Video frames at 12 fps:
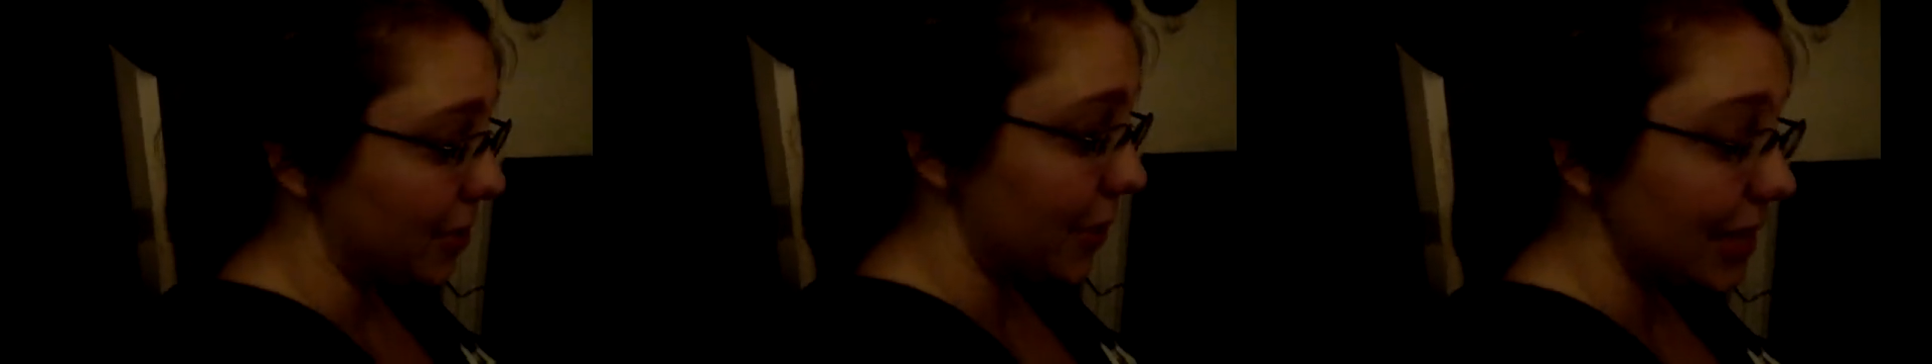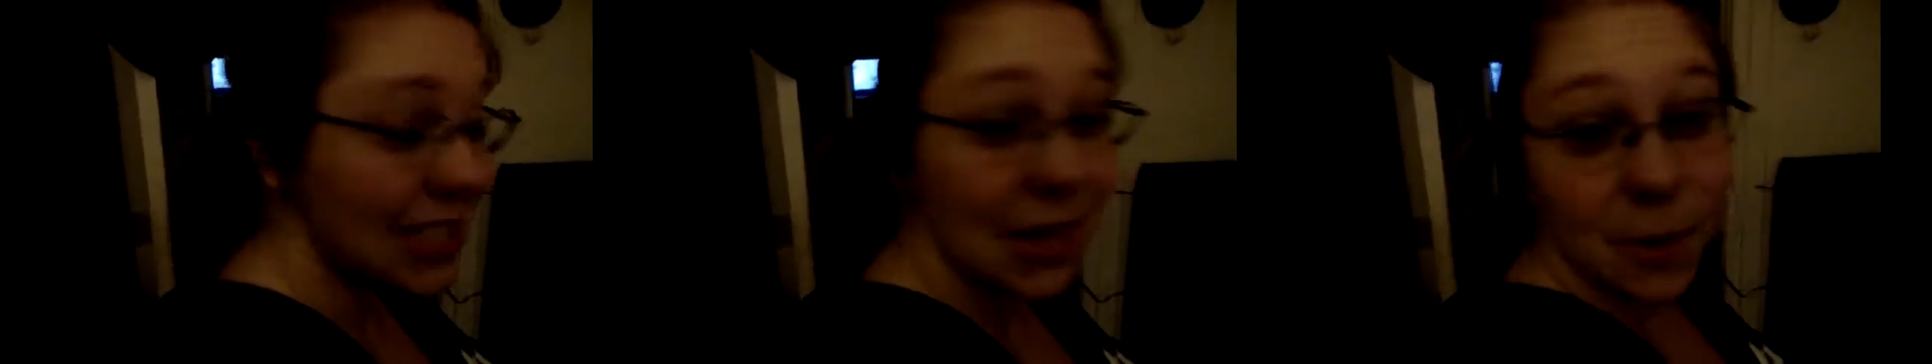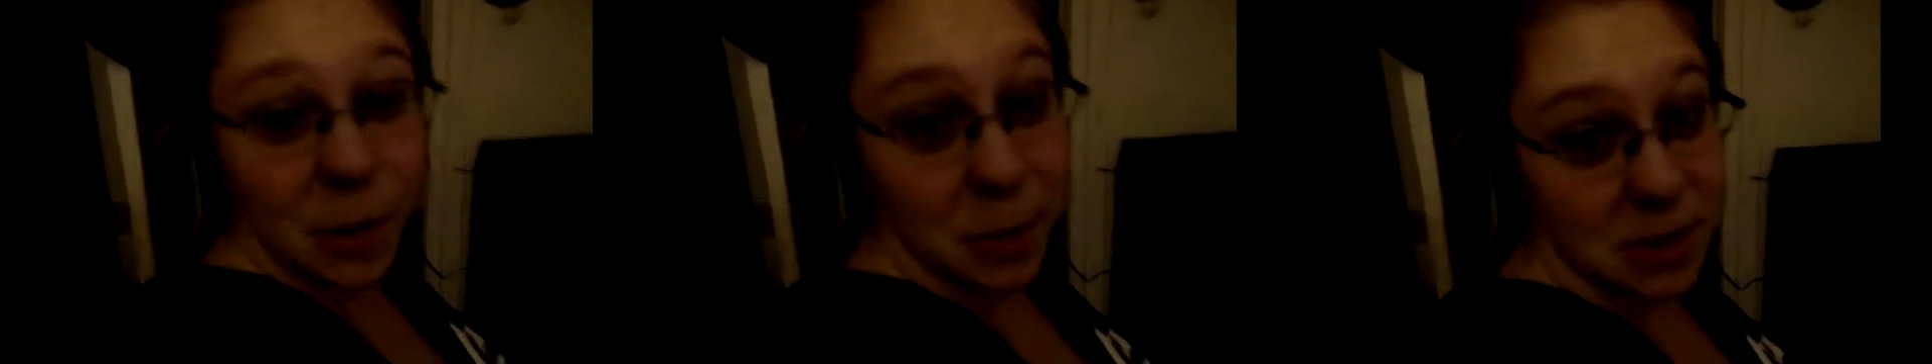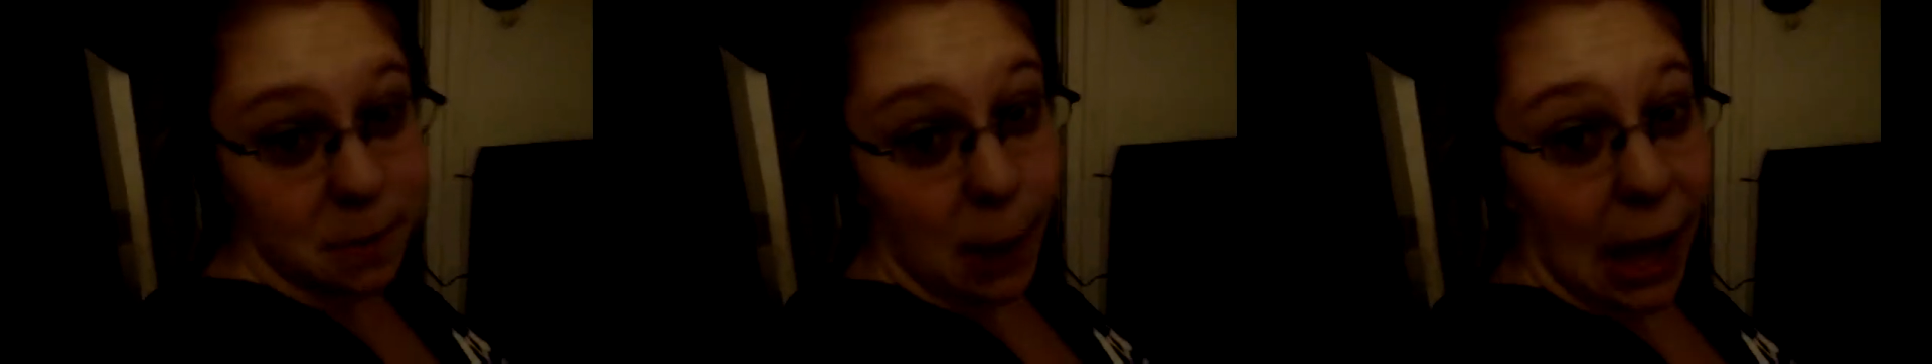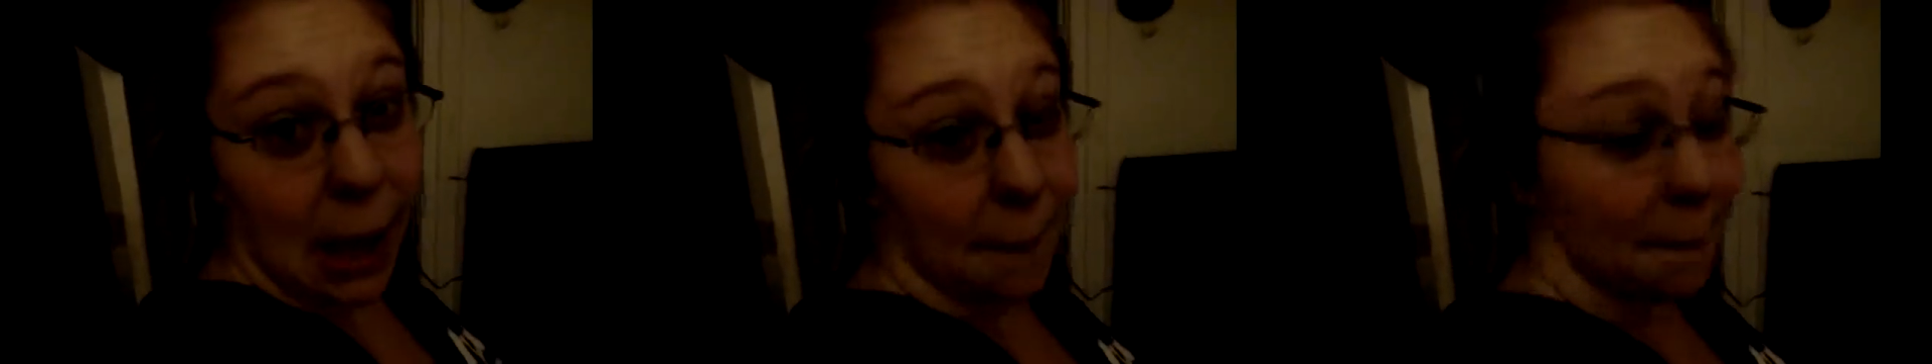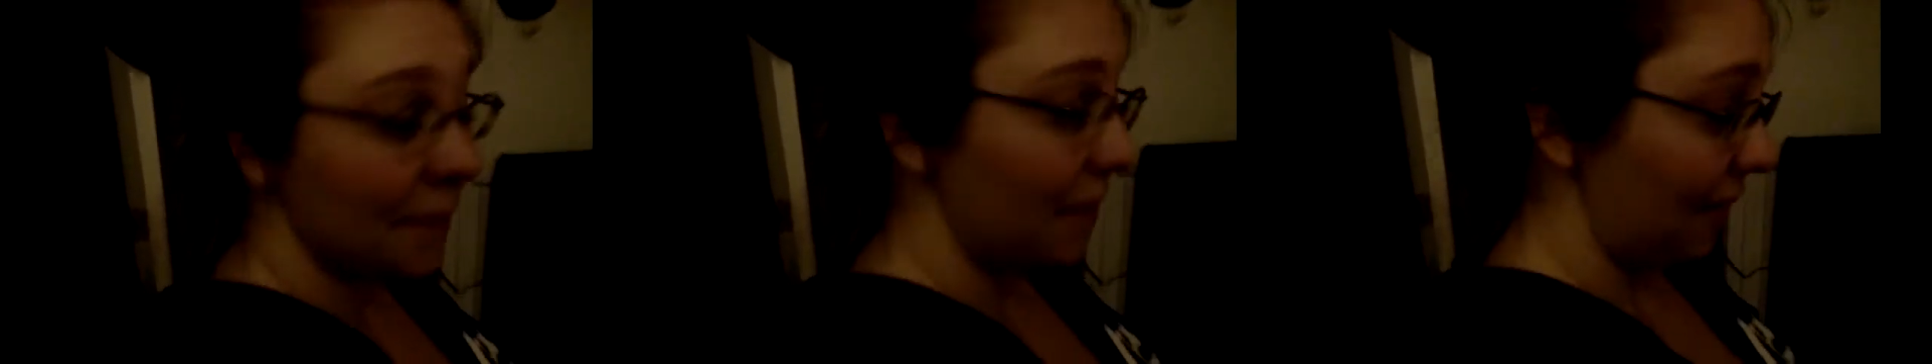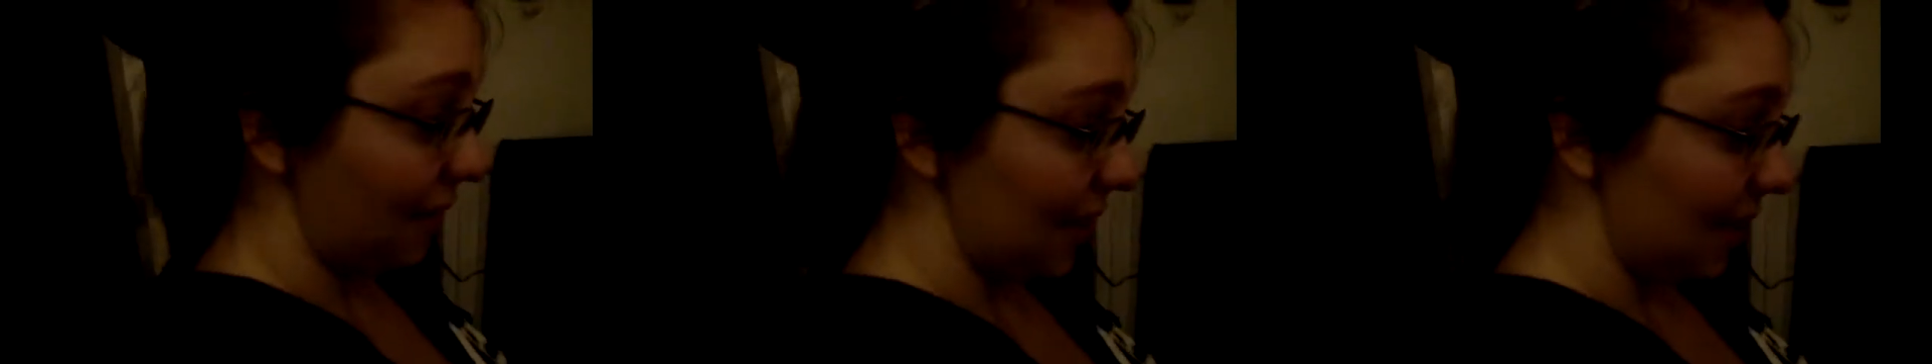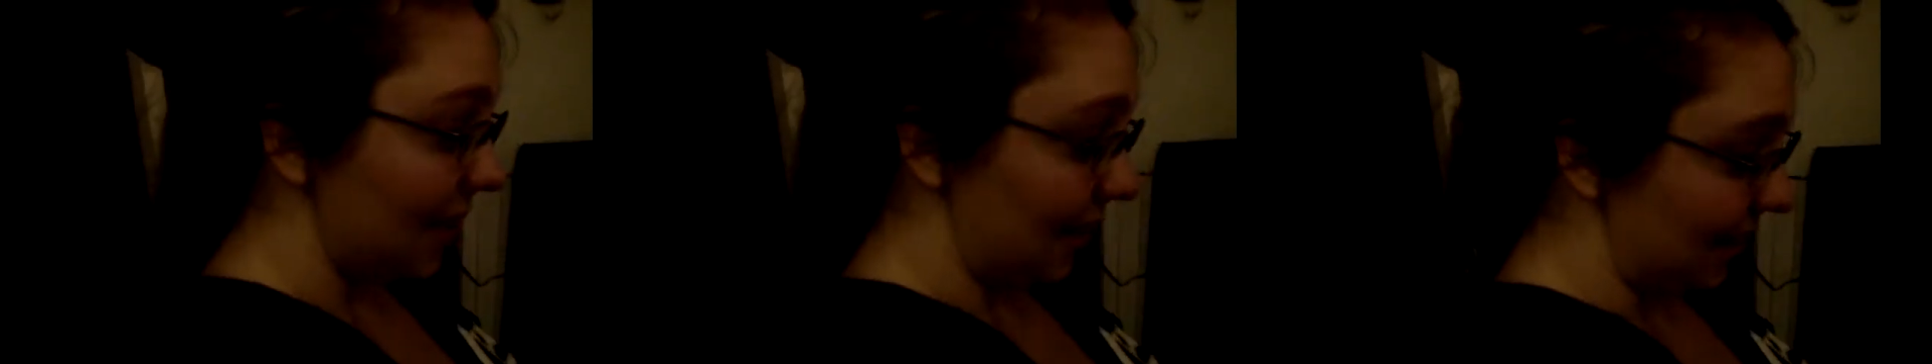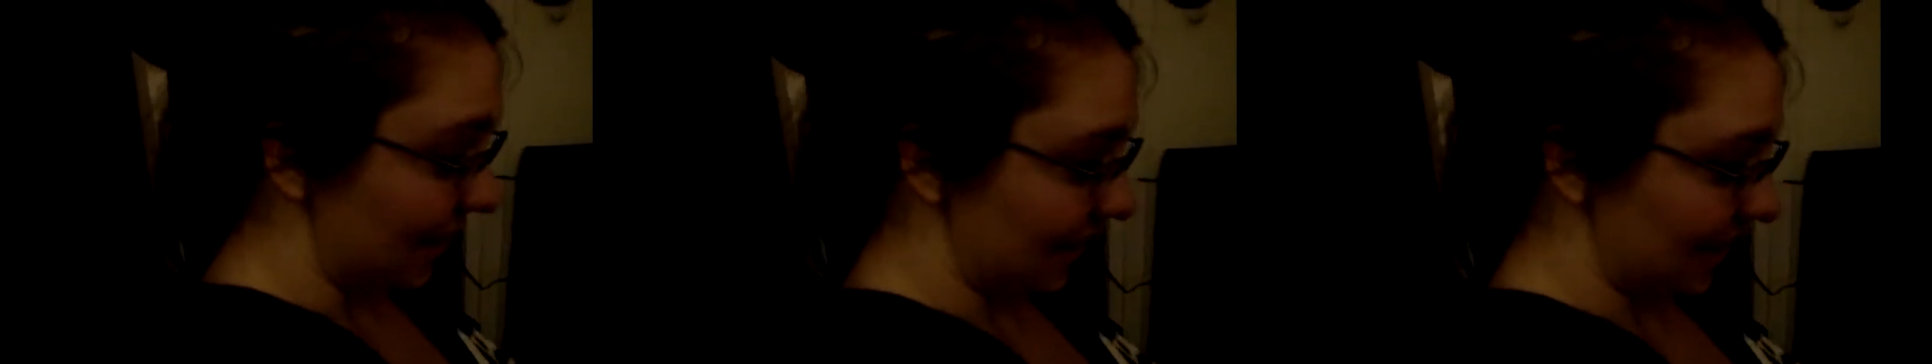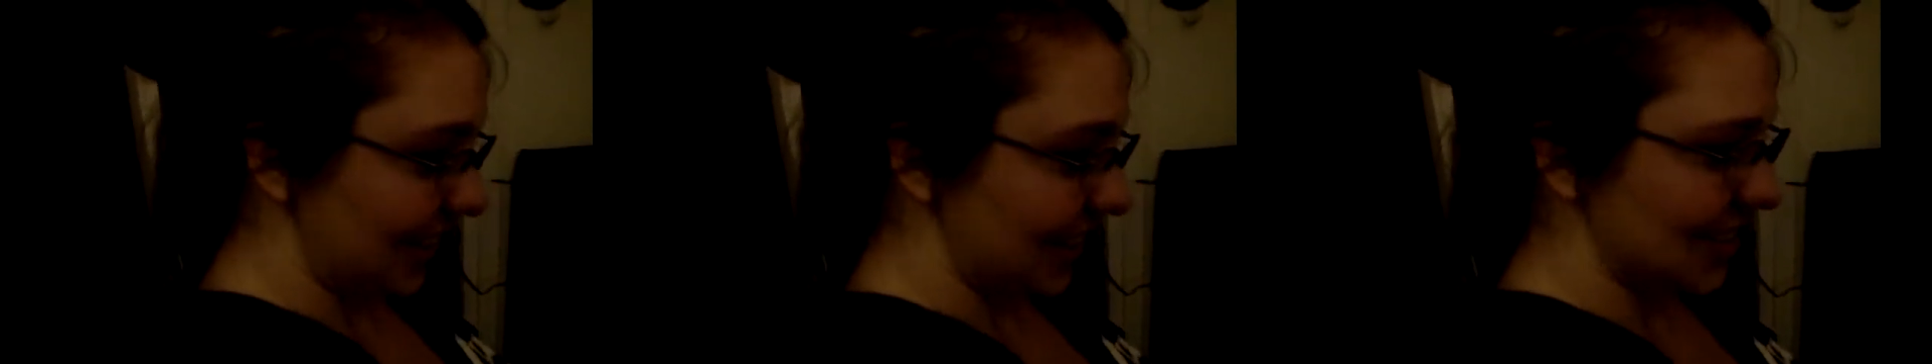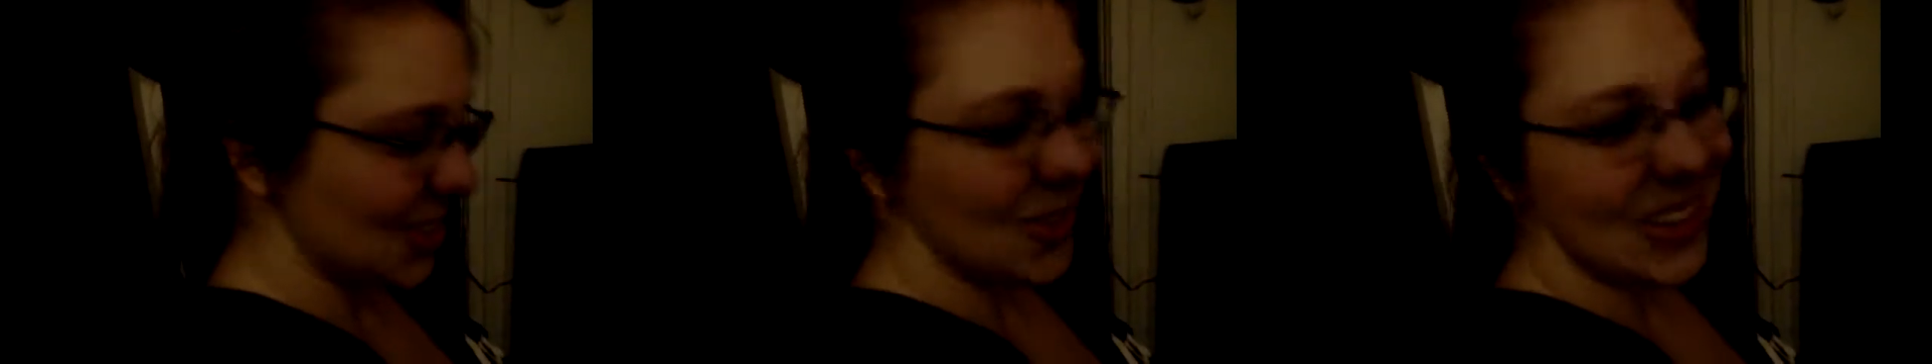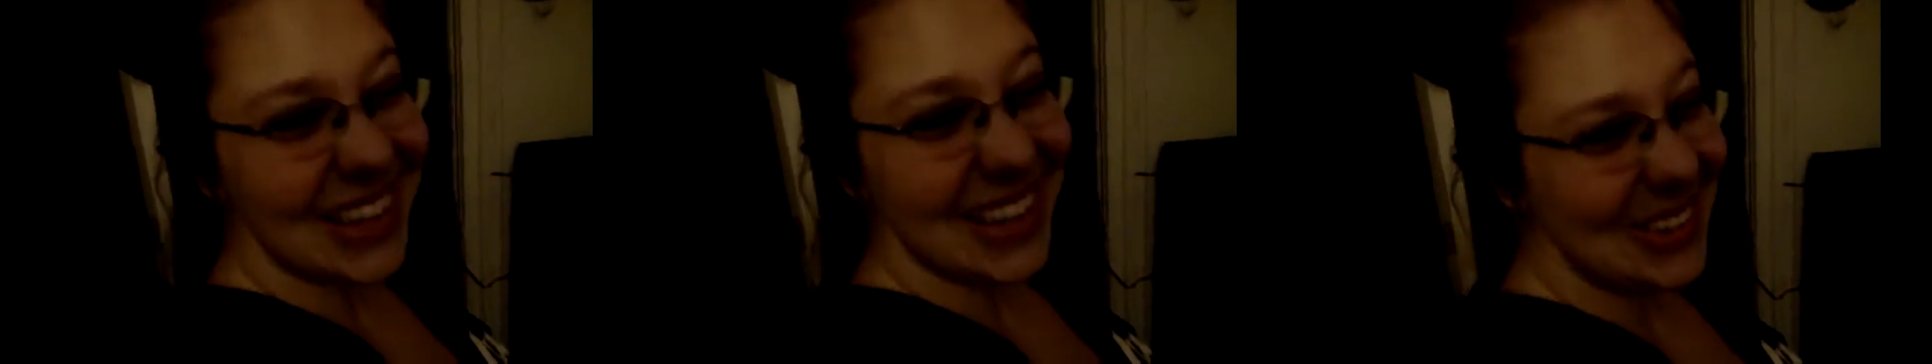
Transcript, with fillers: So he gets it from his mom. It's so